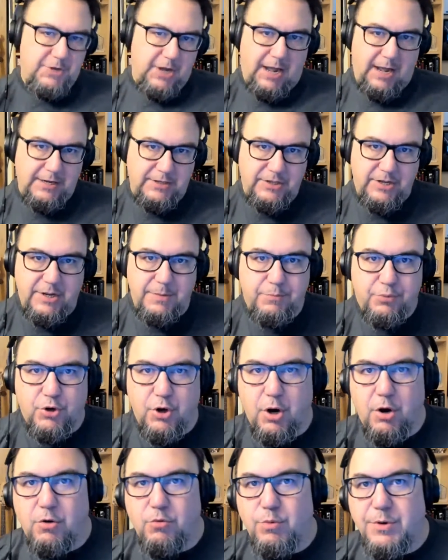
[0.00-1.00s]
IT
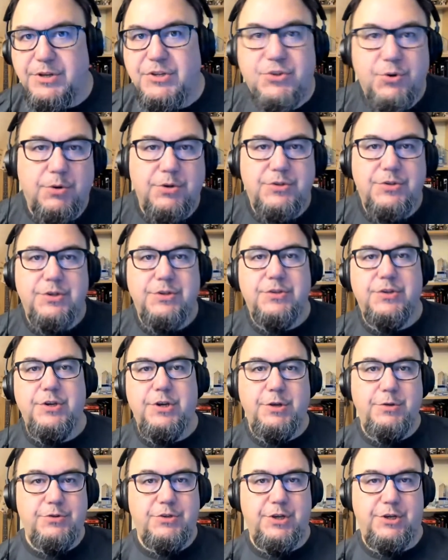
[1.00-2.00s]
pro resources and
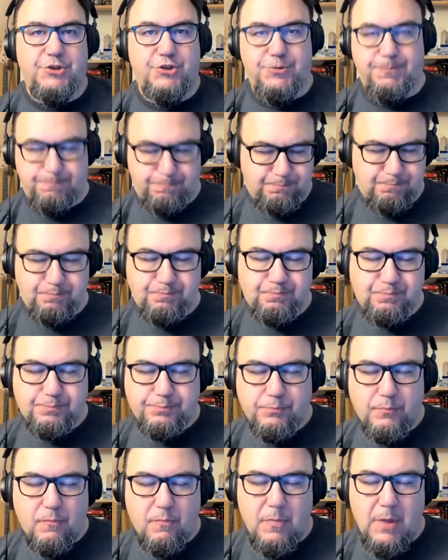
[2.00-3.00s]
usage.
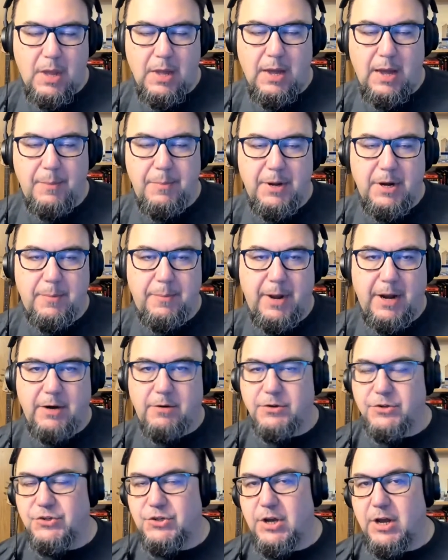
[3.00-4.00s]
I've been at
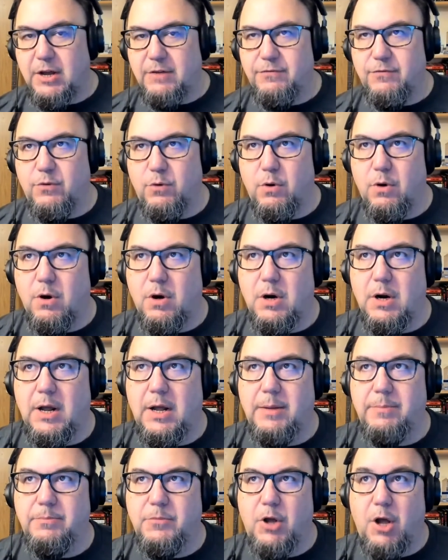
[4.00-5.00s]
Microsoft for
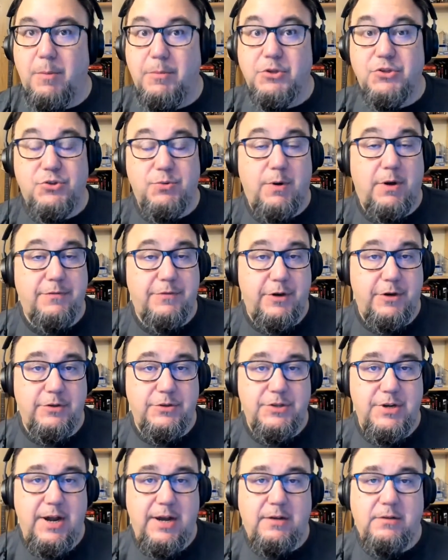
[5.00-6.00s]
almost 12 years
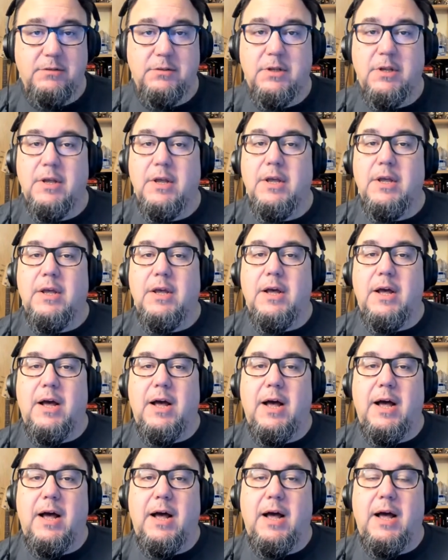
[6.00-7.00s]
now.
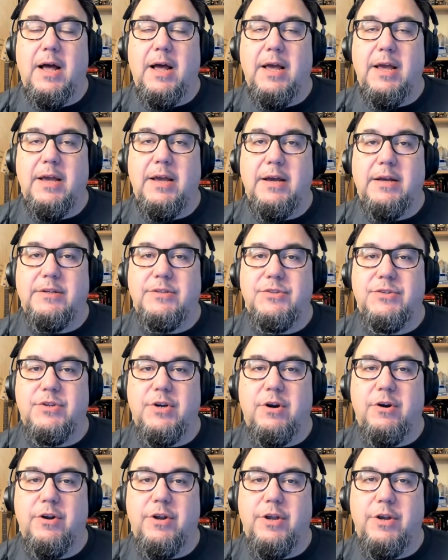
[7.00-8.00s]
I
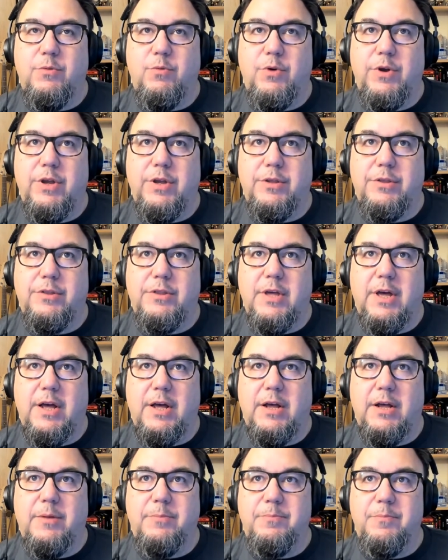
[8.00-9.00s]
started with
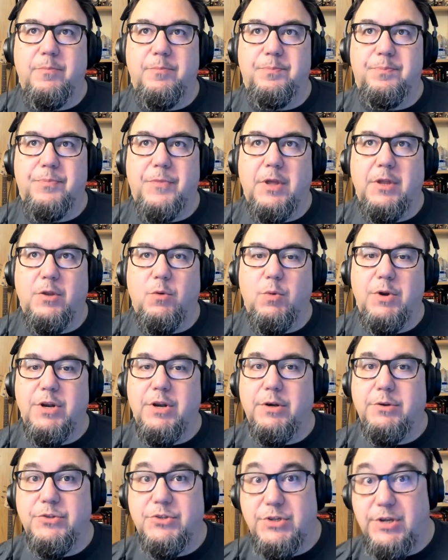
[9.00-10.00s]
in the
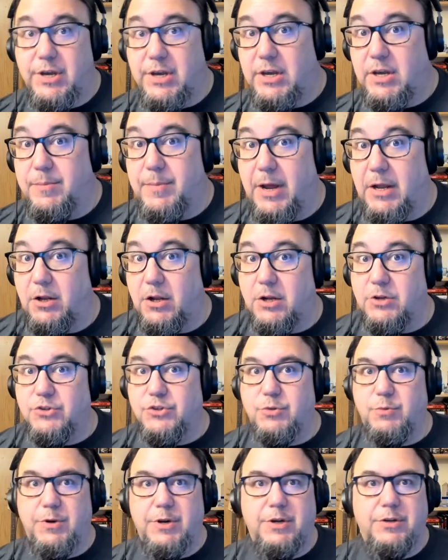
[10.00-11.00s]
Windows team. I launched
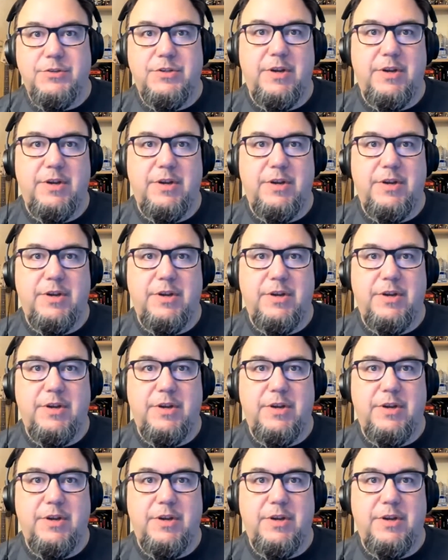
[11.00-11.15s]
the Windows